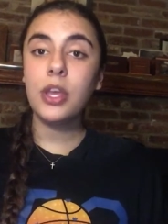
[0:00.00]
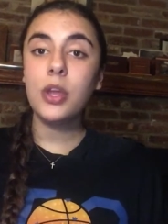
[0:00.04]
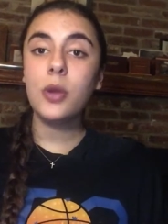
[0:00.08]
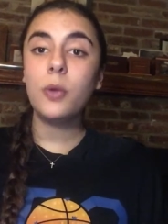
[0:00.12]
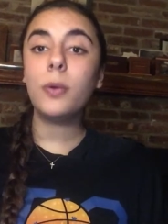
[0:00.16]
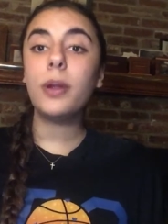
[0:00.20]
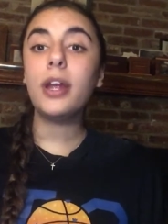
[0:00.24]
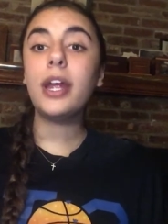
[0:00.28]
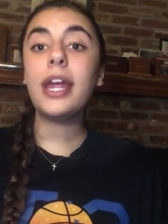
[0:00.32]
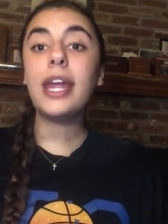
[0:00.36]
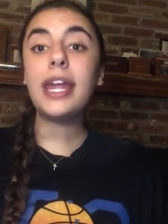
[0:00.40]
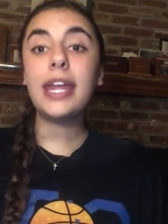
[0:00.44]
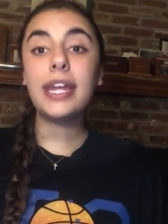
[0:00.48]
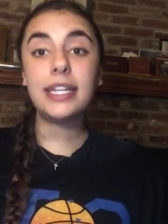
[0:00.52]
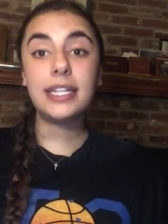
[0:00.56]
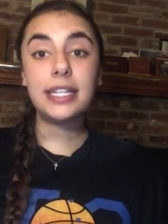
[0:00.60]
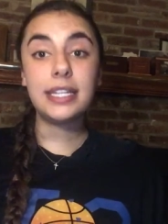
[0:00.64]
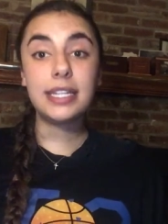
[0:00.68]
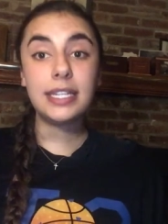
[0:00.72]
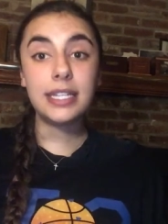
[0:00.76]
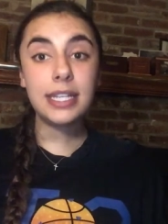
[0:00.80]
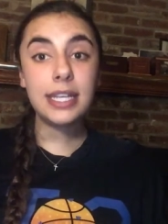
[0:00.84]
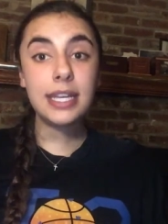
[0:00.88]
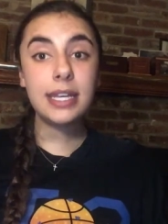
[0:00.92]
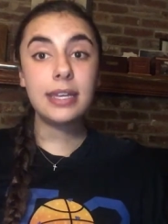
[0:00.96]
where
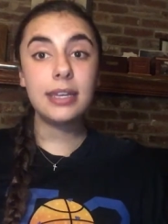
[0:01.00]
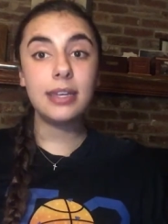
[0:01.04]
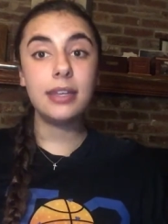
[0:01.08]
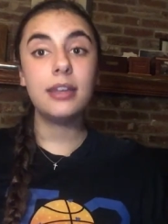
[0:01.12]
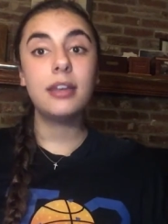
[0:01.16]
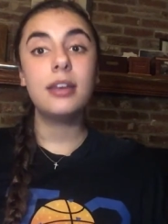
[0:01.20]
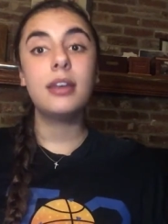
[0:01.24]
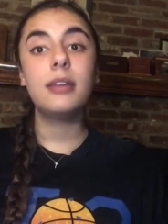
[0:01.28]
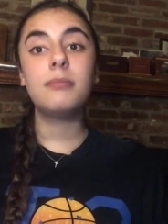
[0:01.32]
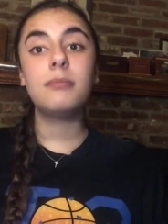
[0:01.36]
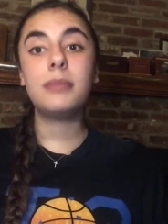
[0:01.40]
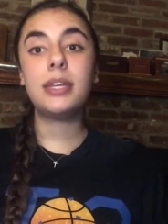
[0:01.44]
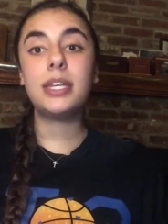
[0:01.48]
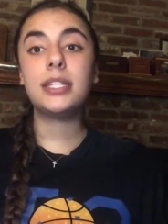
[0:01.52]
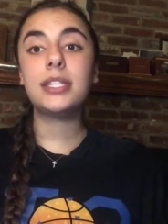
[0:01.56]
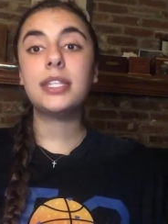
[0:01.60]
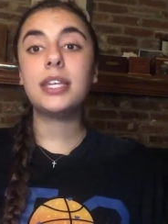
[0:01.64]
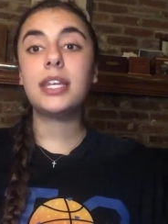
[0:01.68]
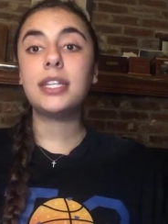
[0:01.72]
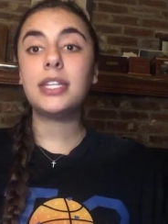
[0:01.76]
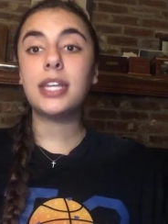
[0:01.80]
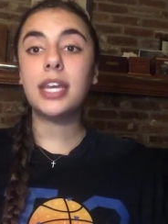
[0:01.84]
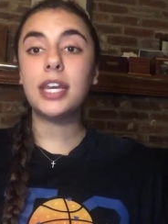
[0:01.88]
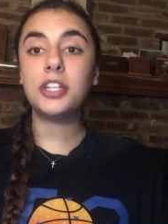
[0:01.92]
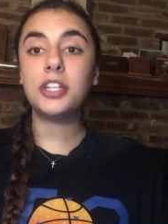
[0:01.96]
ADD means
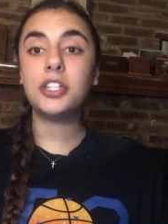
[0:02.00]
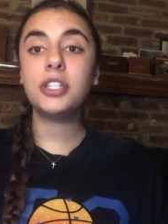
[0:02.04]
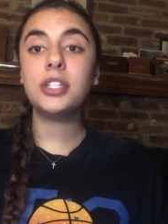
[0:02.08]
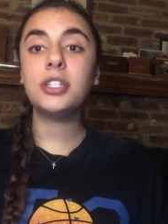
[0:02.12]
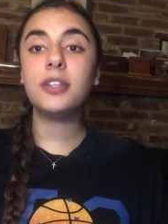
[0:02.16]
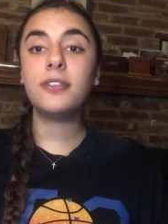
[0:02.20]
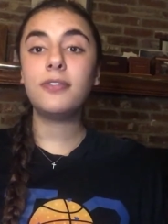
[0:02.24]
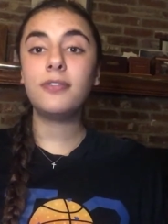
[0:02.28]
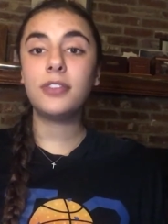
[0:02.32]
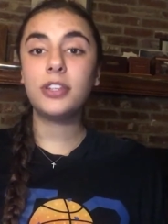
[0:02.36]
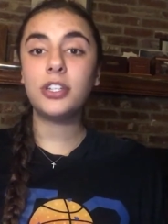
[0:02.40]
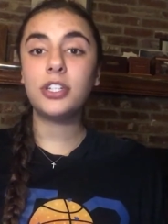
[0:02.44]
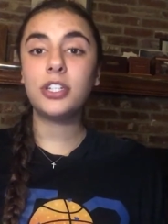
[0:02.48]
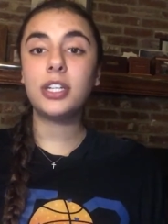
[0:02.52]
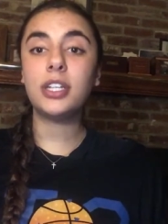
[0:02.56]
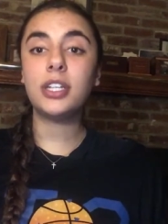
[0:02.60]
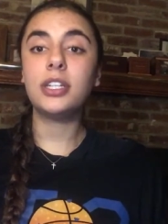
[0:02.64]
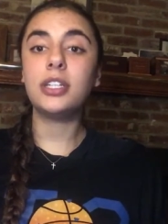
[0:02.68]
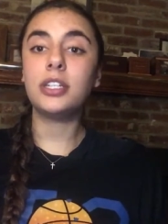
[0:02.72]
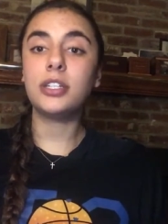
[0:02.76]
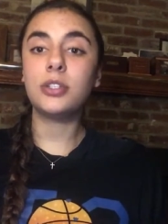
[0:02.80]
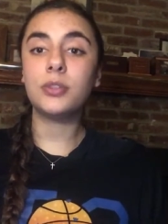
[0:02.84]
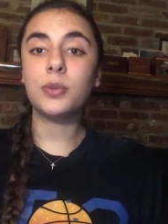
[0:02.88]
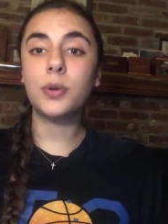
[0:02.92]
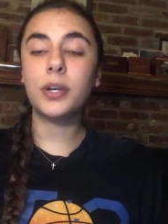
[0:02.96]
attention deficient
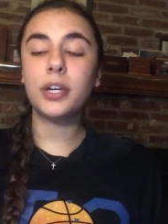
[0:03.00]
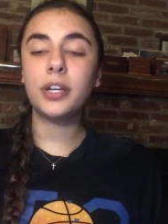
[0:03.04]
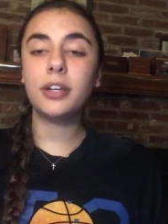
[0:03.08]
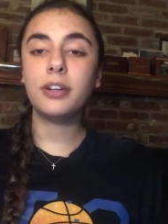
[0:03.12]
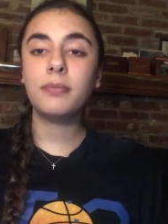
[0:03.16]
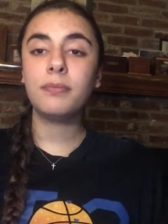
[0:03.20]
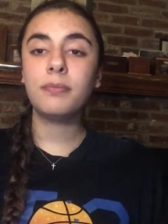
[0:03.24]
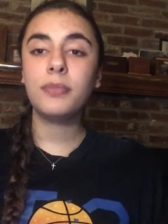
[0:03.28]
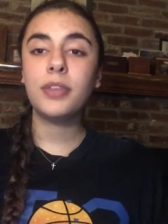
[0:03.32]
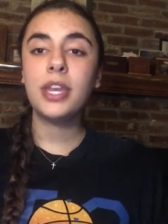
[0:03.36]
disorder.